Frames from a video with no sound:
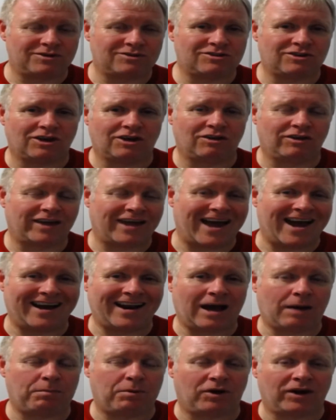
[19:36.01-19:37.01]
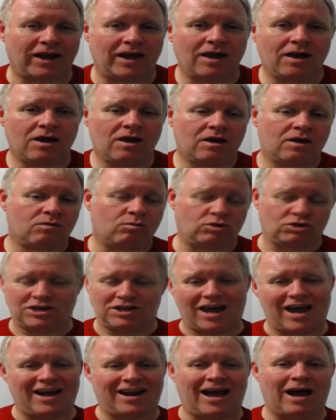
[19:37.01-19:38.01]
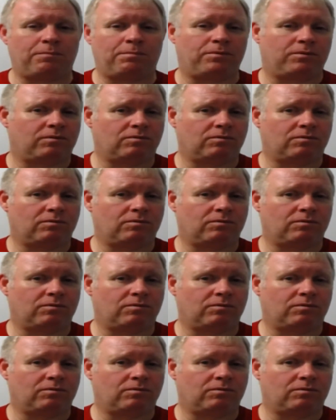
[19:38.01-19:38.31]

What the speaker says: till they get an app on it. Once they get an app,